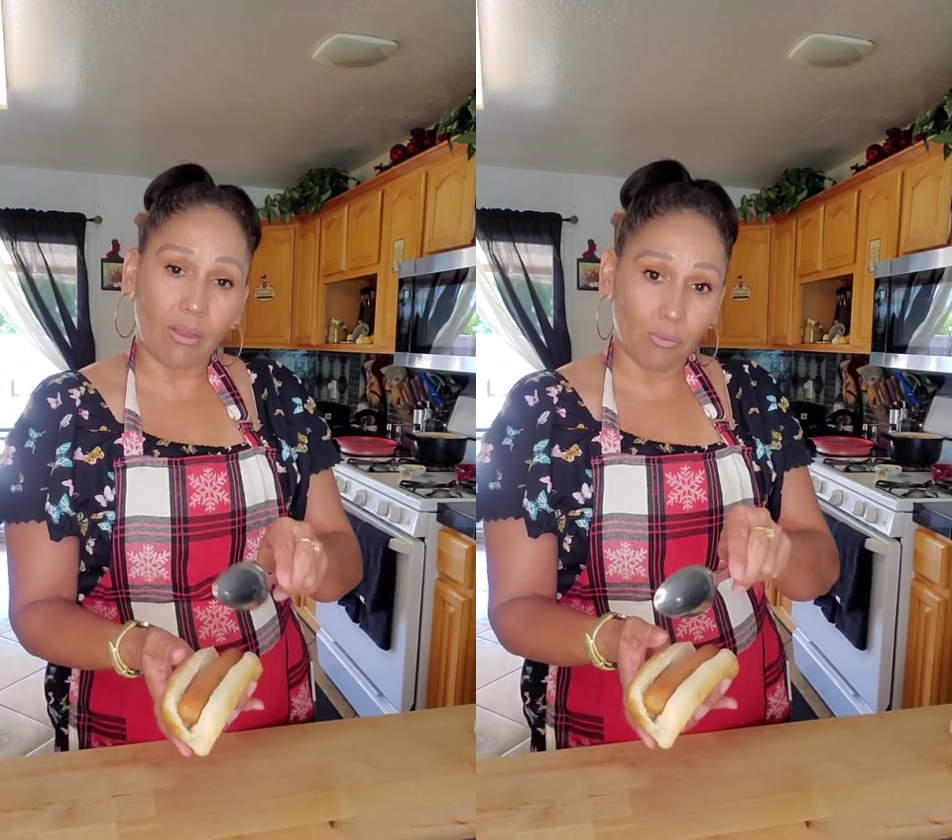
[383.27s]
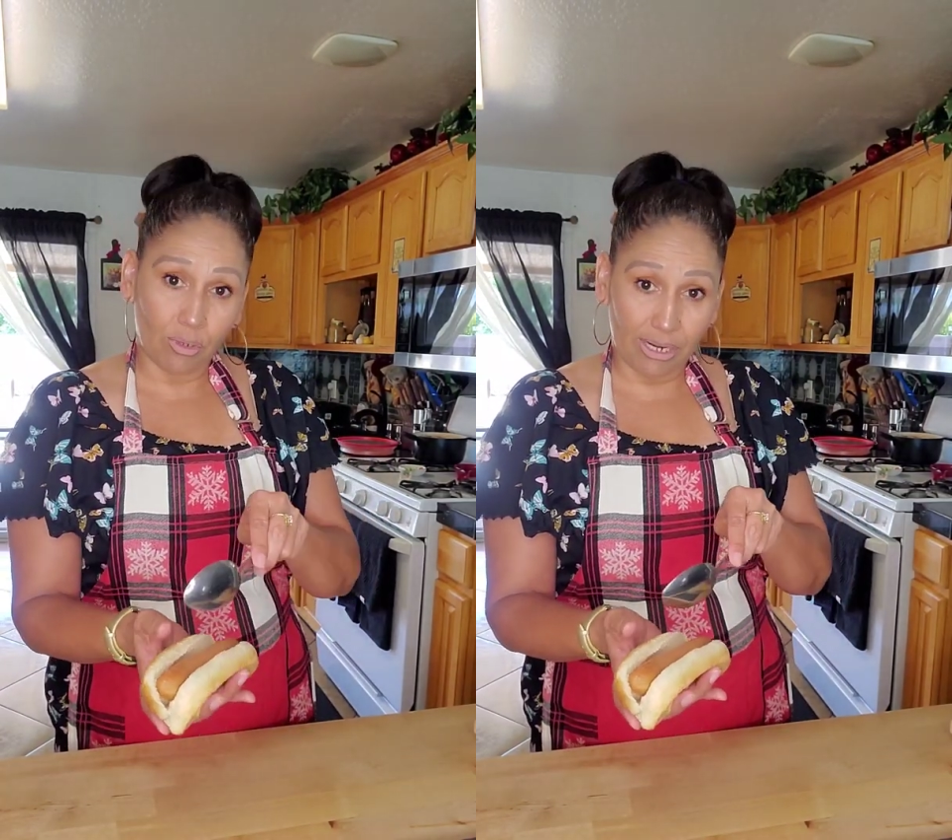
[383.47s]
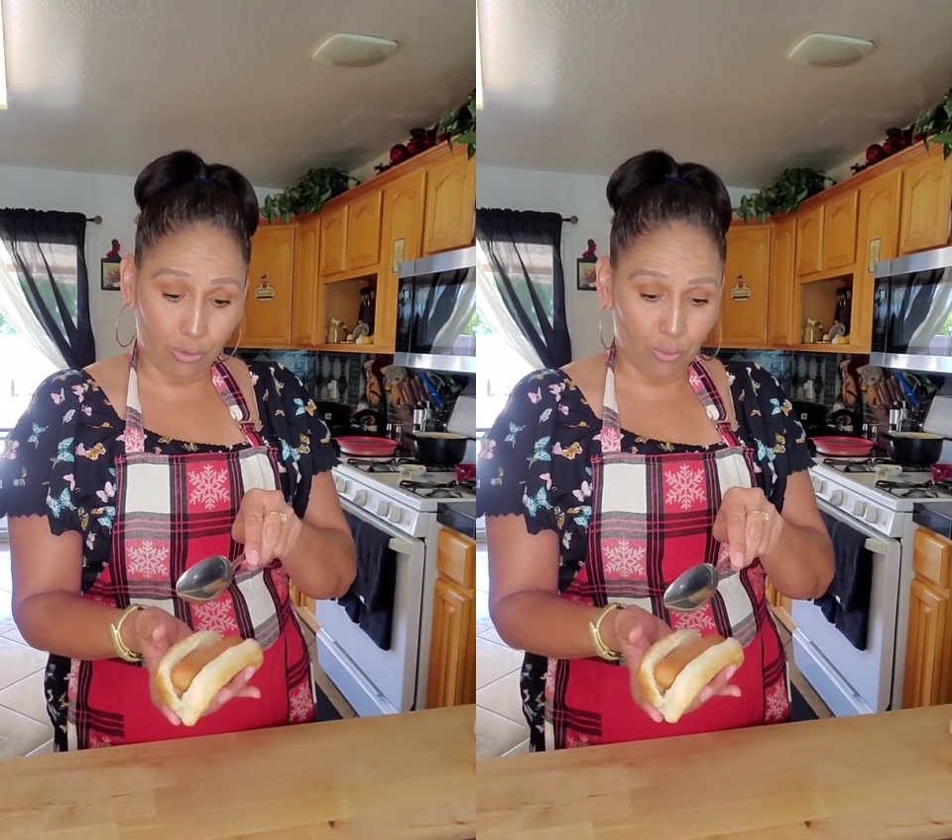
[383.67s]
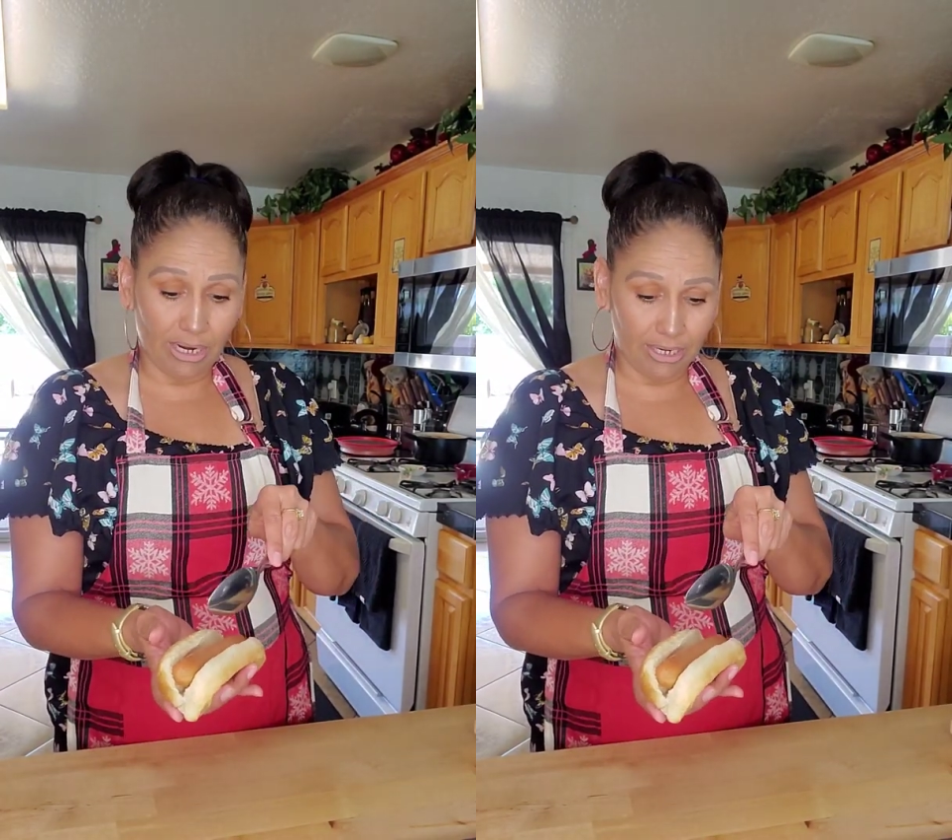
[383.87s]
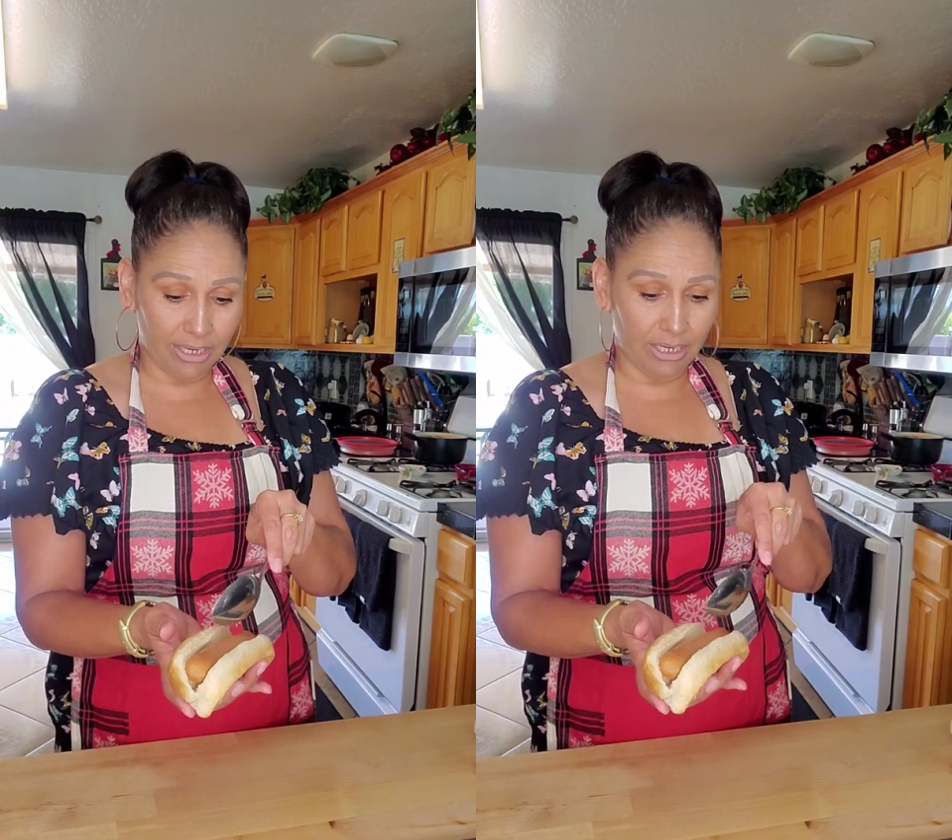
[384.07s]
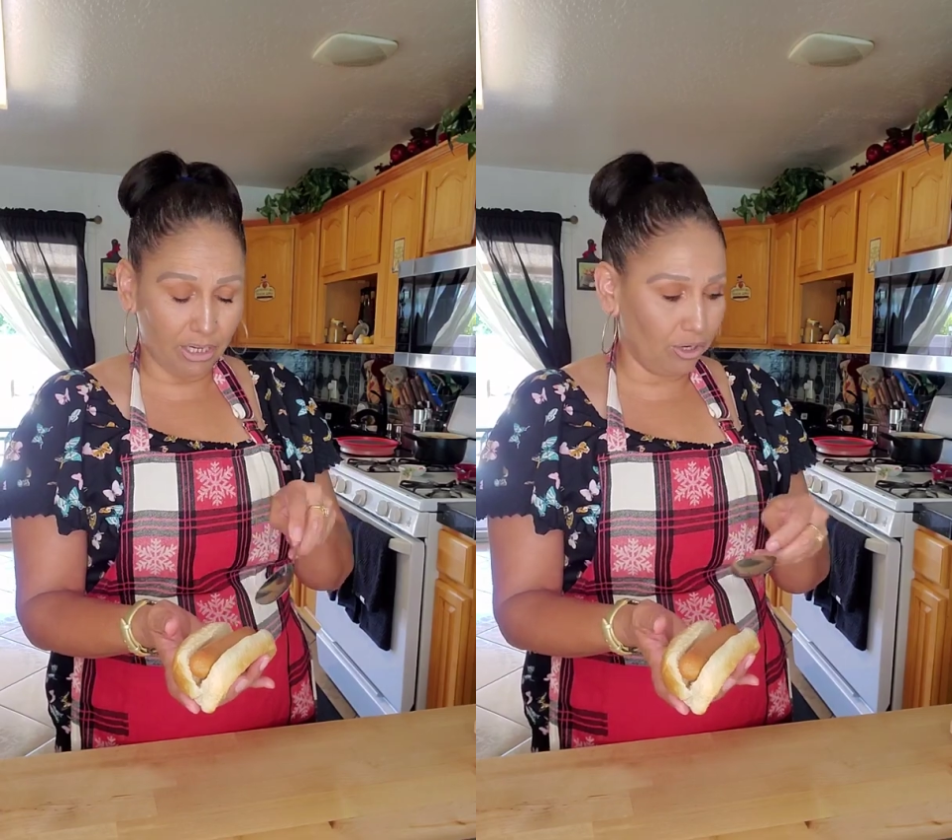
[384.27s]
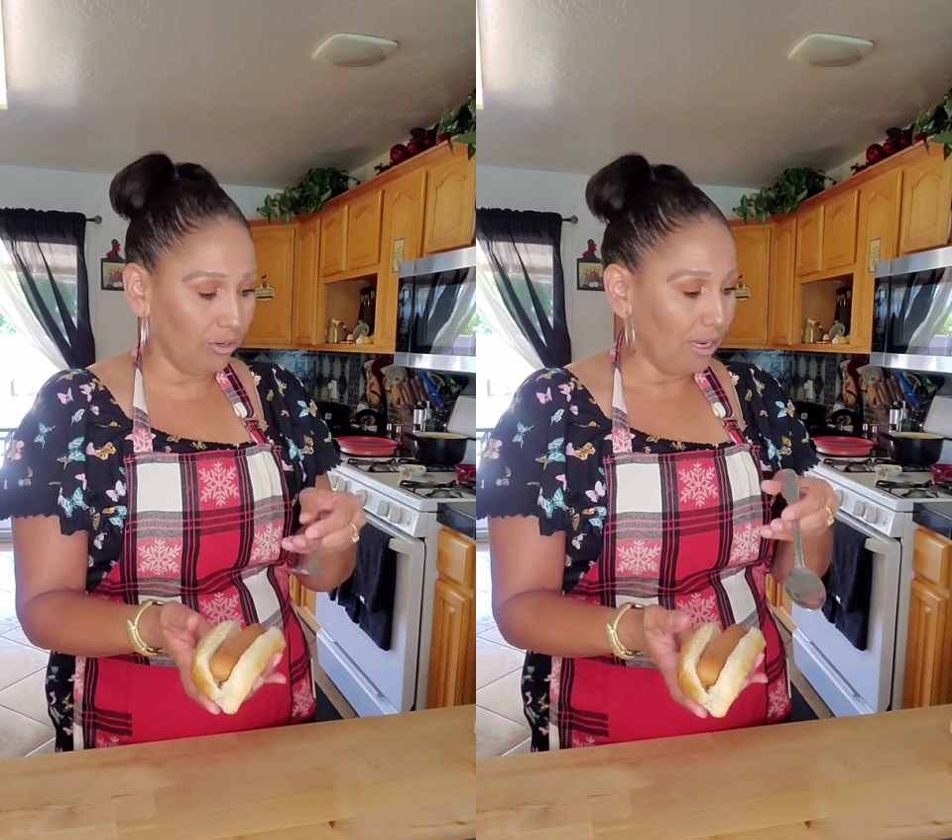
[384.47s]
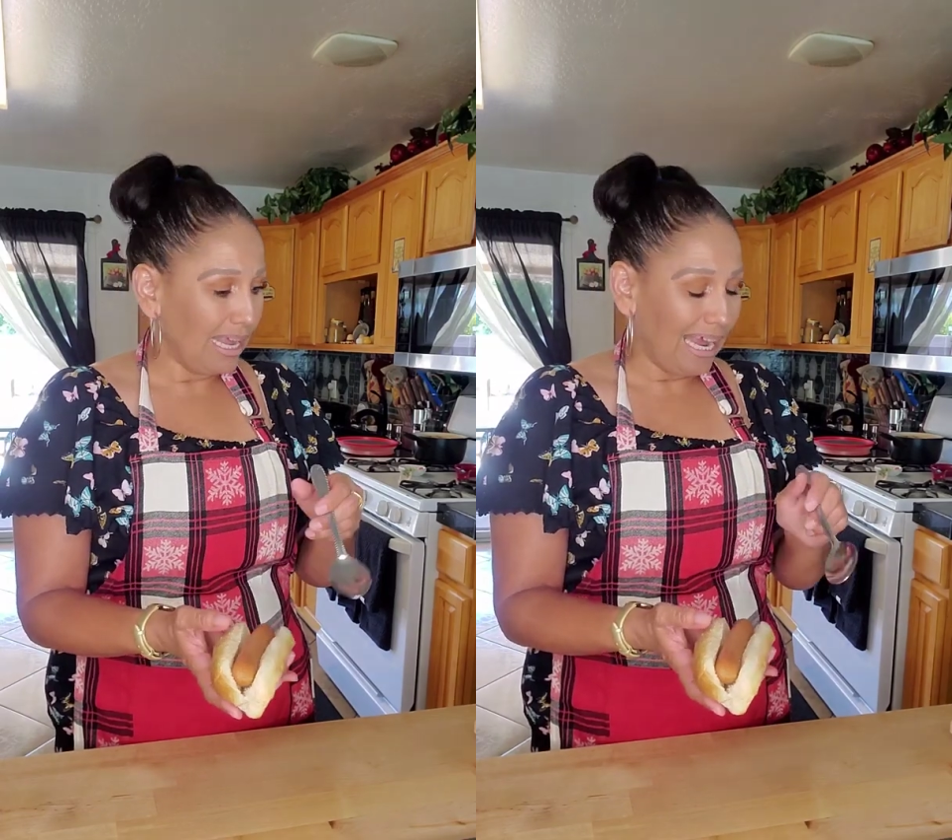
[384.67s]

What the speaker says: like right here,